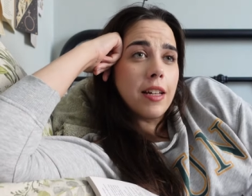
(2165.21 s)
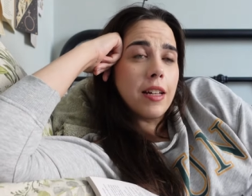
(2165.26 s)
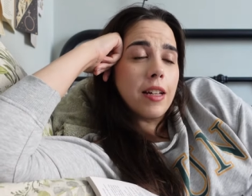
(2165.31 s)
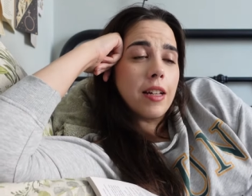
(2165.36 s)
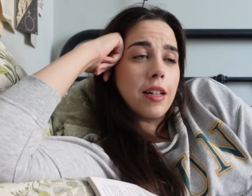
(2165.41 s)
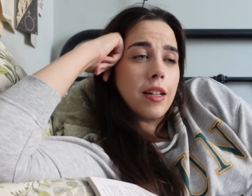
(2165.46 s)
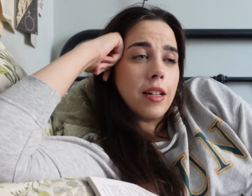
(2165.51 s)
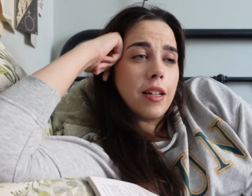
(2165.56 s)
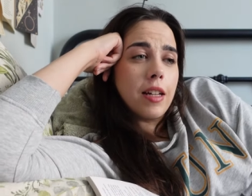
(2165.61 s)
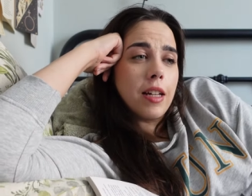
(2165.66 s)

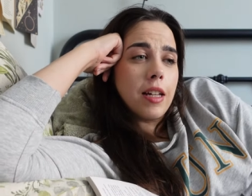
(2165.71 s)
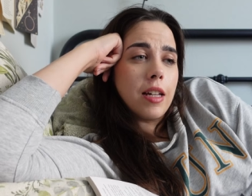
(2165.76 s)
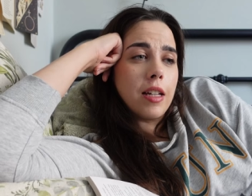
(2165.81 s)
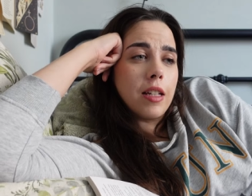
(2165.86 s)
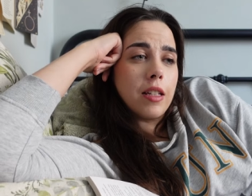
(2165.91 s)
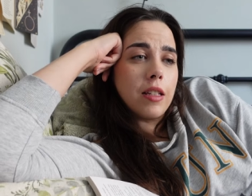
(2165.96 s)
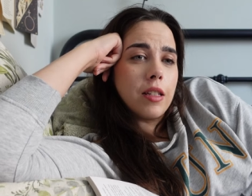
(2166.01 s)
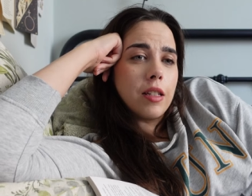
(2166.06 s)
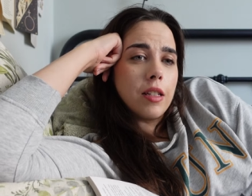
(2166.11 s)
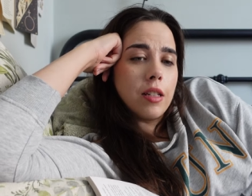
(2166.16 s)

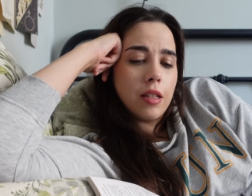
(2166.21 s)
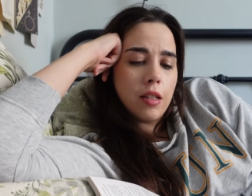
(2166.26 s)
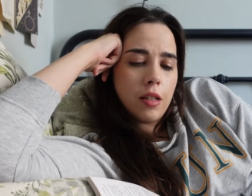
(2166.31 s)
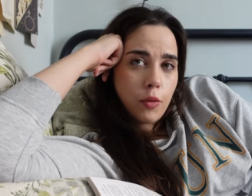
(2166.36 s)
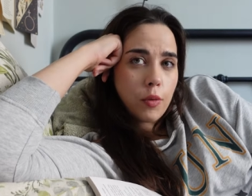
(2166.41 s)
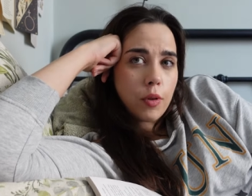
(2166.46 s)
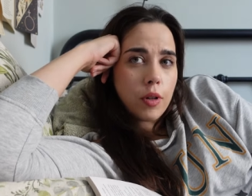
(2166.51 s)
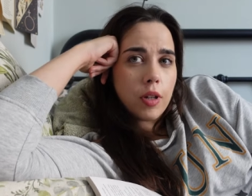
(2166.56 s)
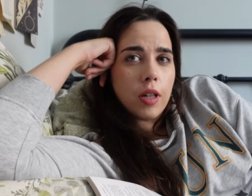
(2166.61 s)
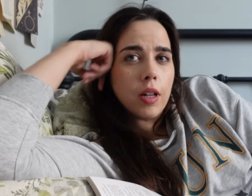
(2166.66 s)
and
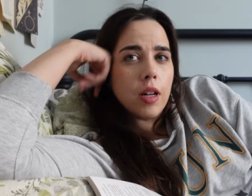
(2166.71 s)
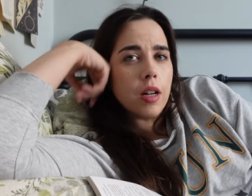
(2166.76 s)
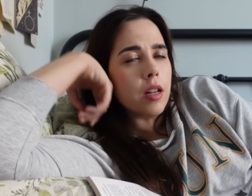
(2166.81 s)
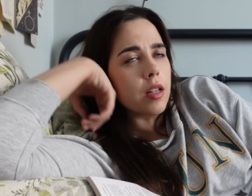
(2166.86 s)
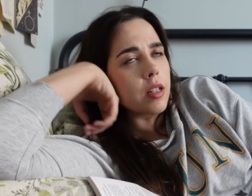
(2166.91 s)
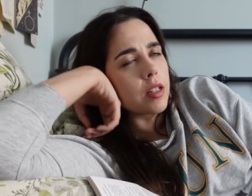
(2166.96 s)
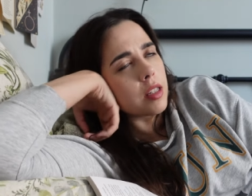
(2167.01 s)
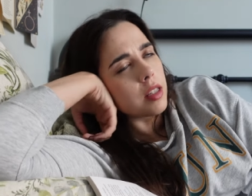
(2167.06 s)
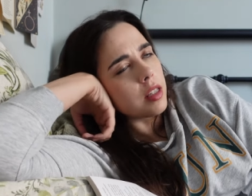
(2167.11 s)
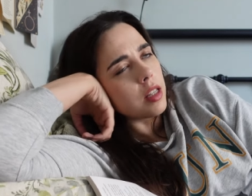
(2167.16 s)
we are
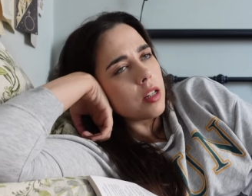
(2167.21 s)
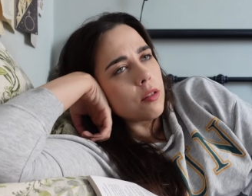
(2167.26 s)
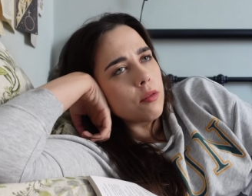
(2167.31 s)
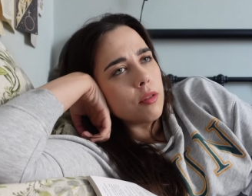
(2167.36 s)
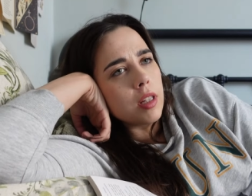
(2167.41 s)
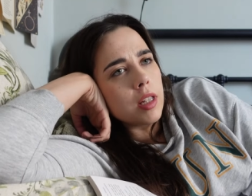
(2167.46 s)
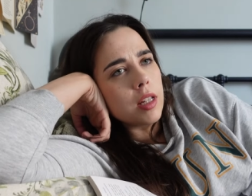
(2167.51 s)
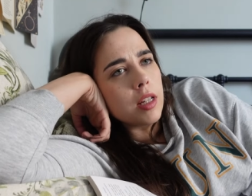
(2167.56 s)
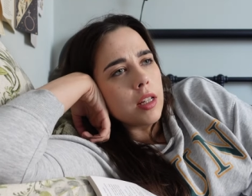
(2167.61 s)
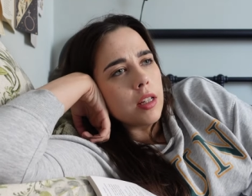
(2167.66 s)

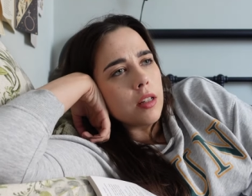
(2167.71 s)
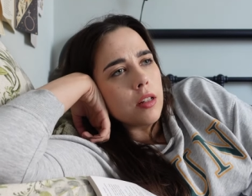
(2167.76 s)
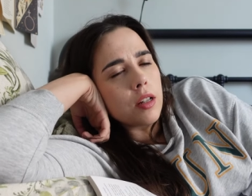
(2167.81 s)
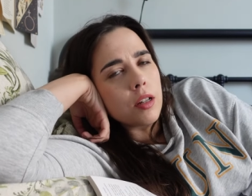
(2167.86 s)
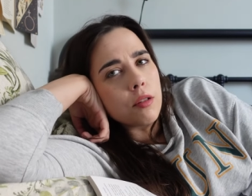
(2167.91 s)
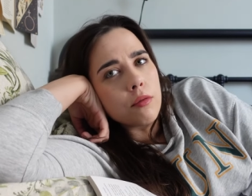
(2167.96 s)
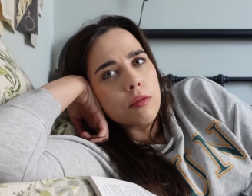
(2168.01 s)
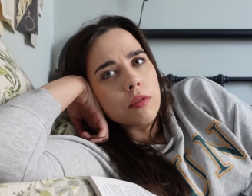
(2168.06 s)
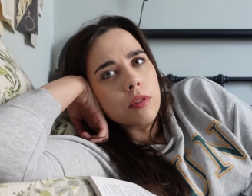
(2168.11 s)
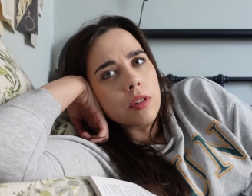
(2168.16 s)
slowly, you
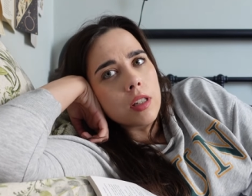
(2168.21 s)
know,